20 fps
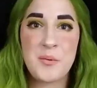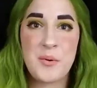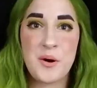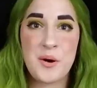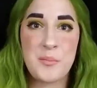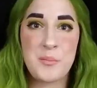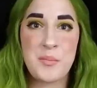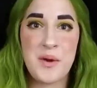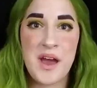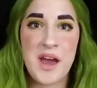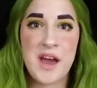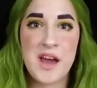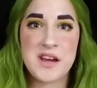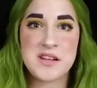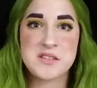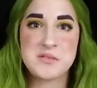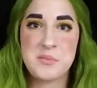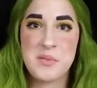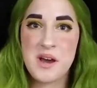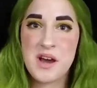welcome back
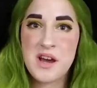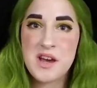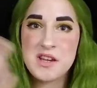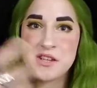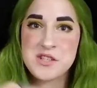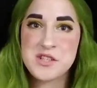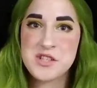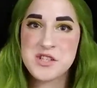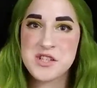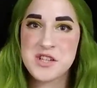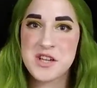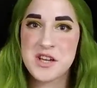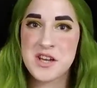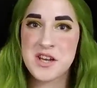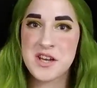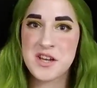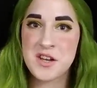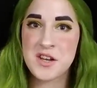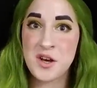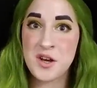to my
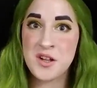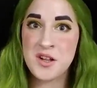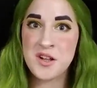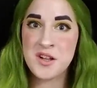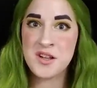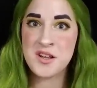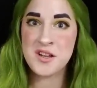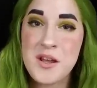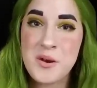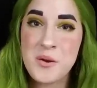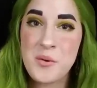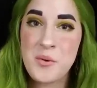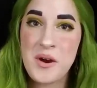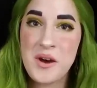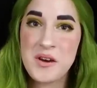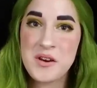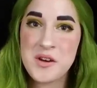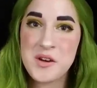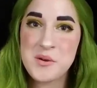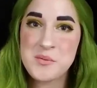channel, and
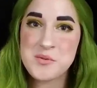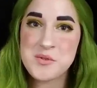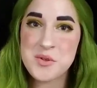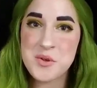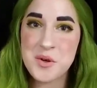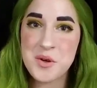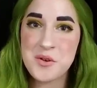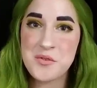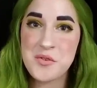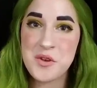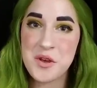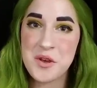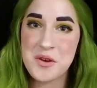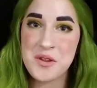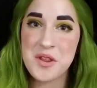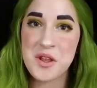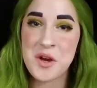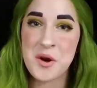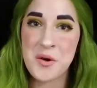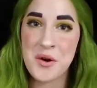welcome to a review
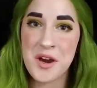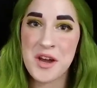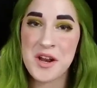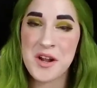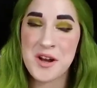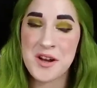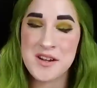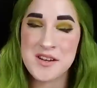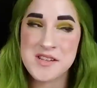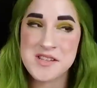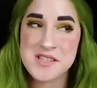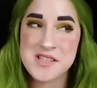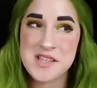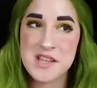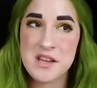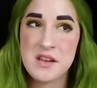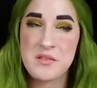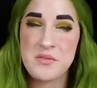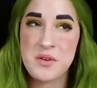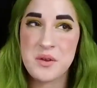that, quite
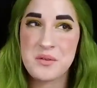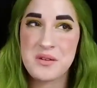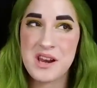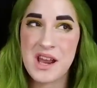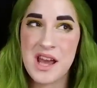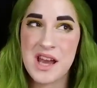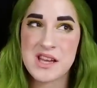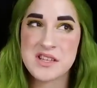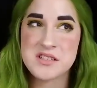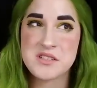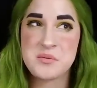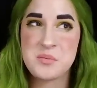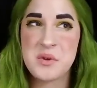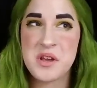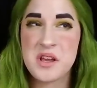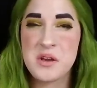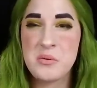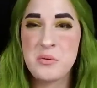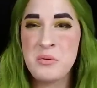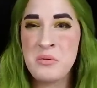honestly, if you had asked
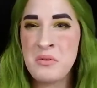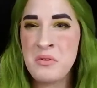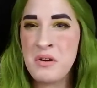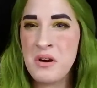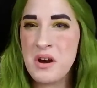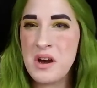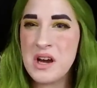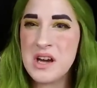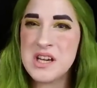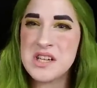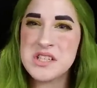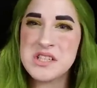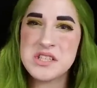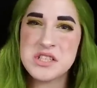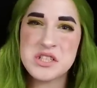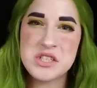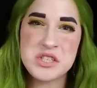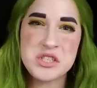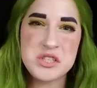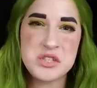me one,
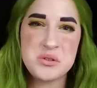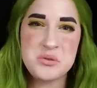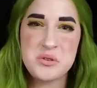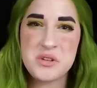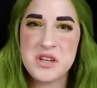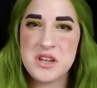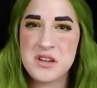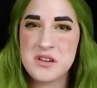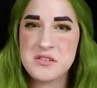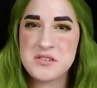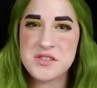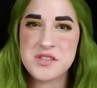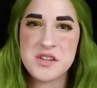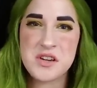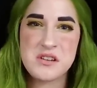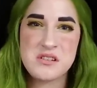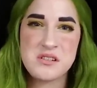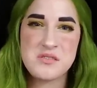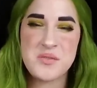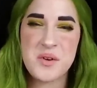two years
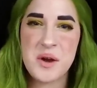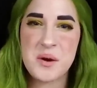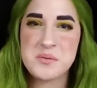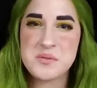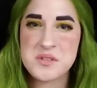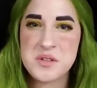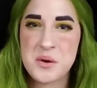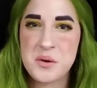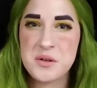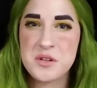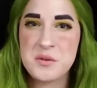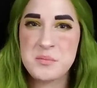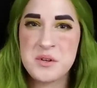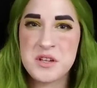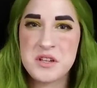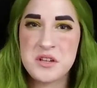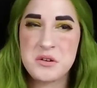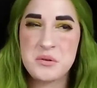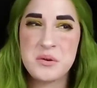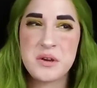ago if I was going to be
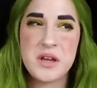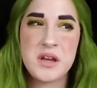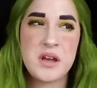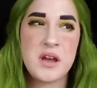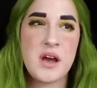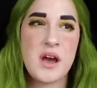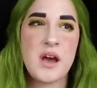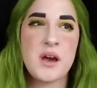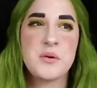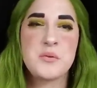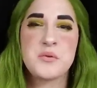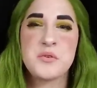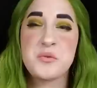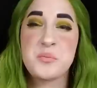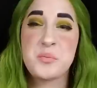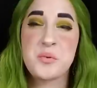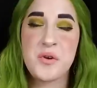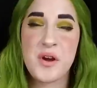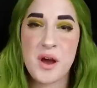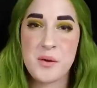doing, I would
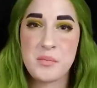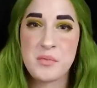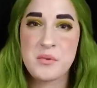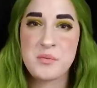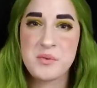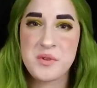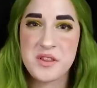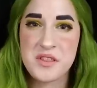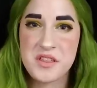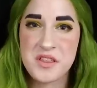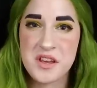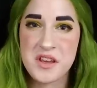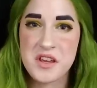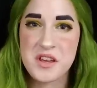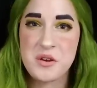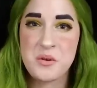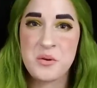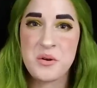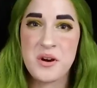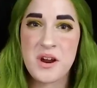probably think
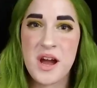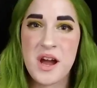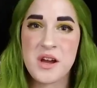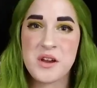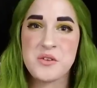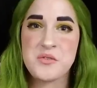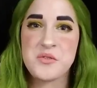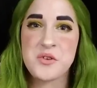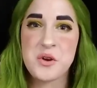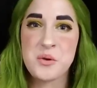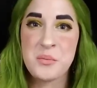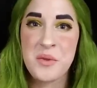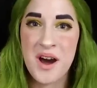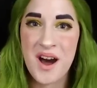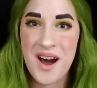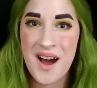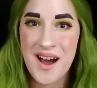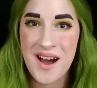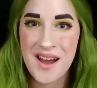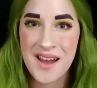you were out of your
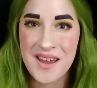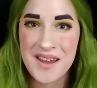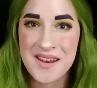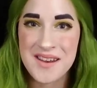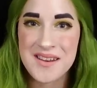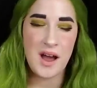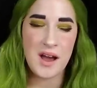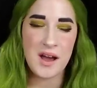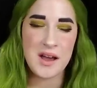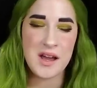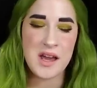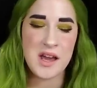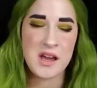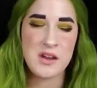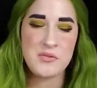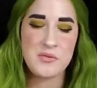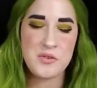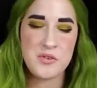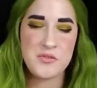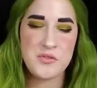mind. I
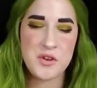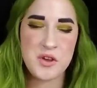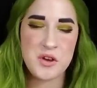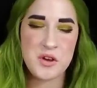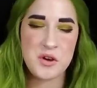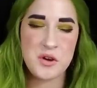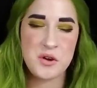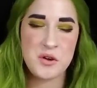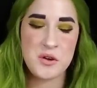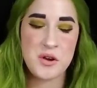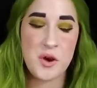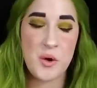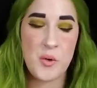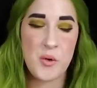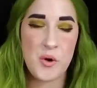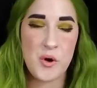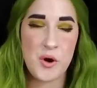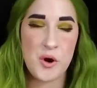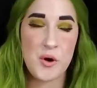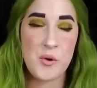have reviewed,
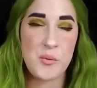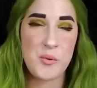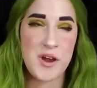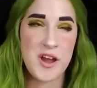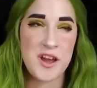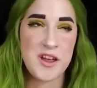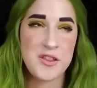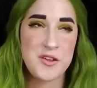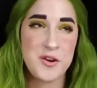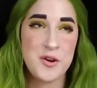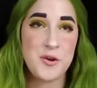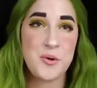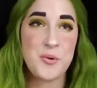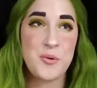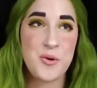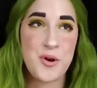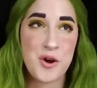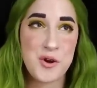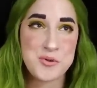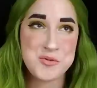or rather
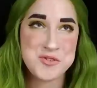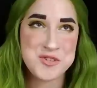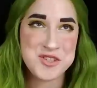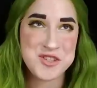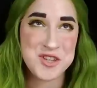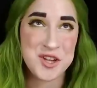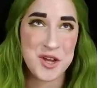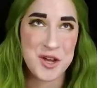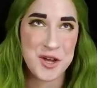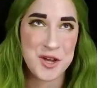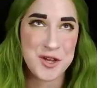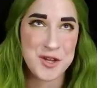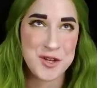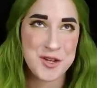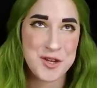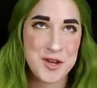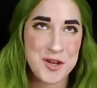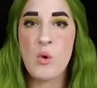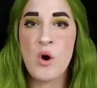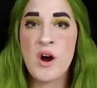
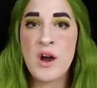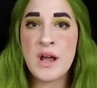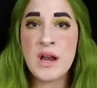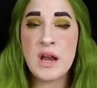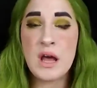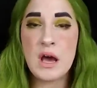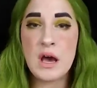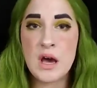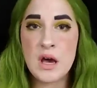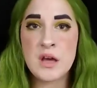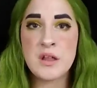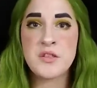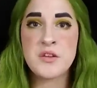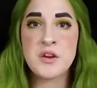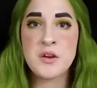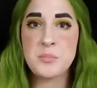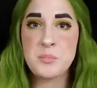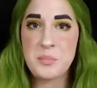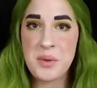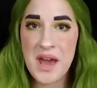roasted, one
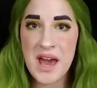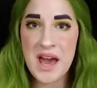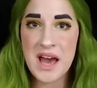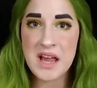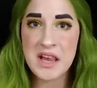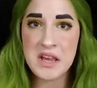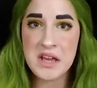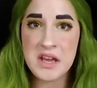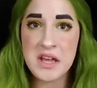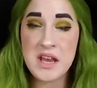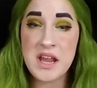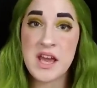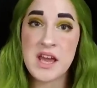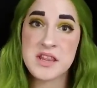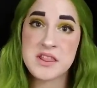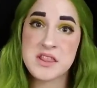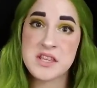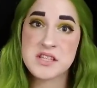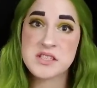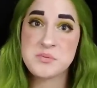other palette
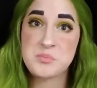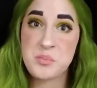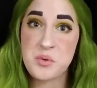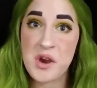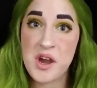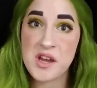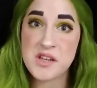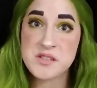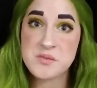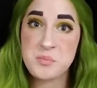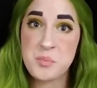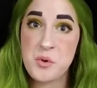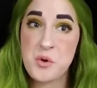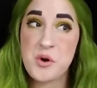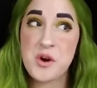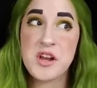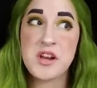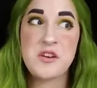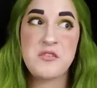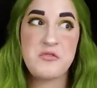at this price
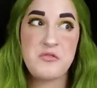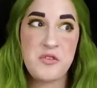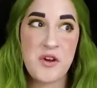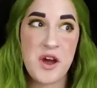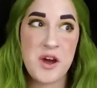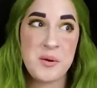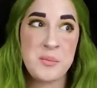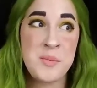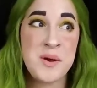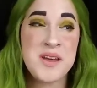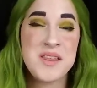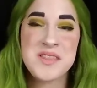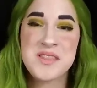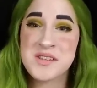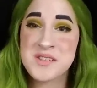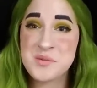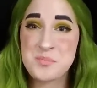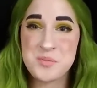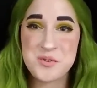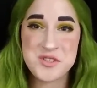point from
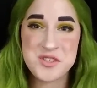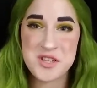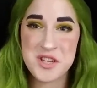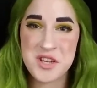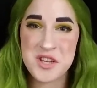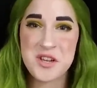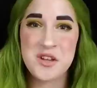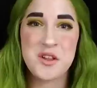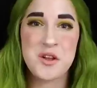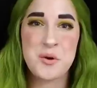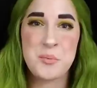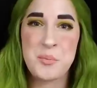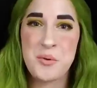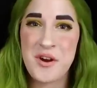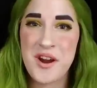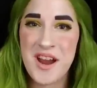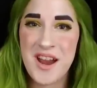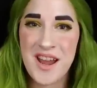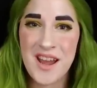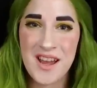this particular
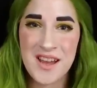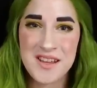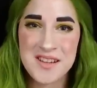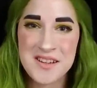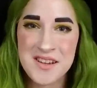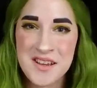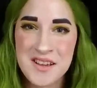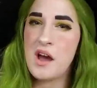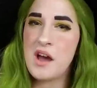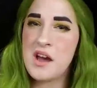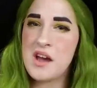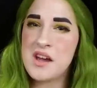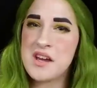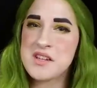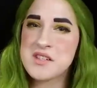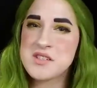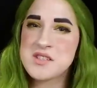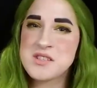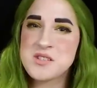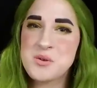brand.
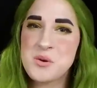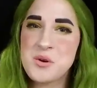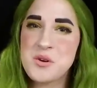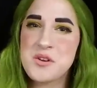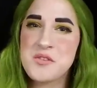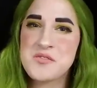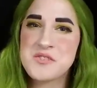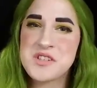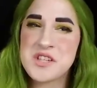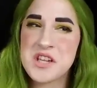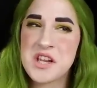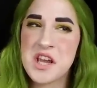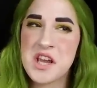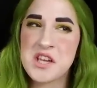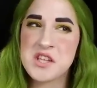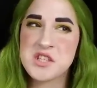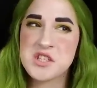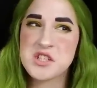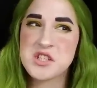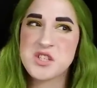I sort of did
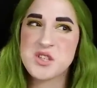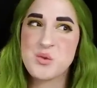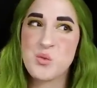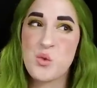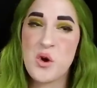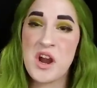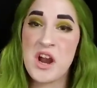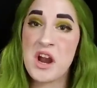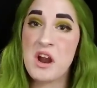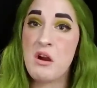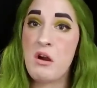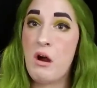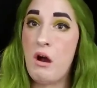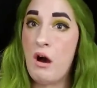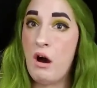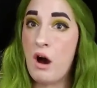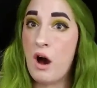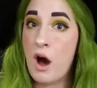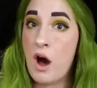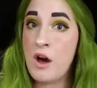a swear
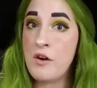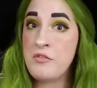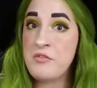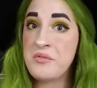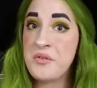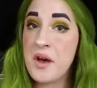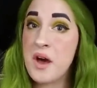off